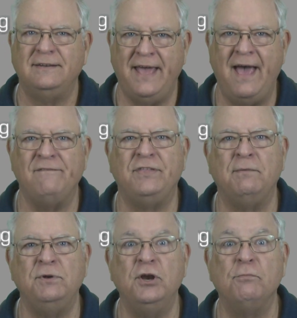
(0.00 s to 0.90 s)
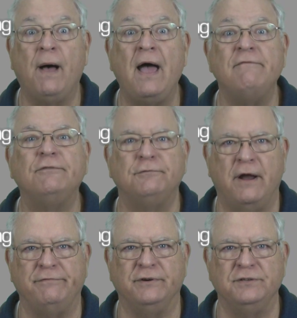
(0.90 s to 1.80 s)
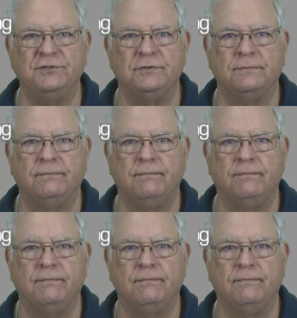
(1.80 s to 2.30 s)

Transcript: to have them nearby for reference.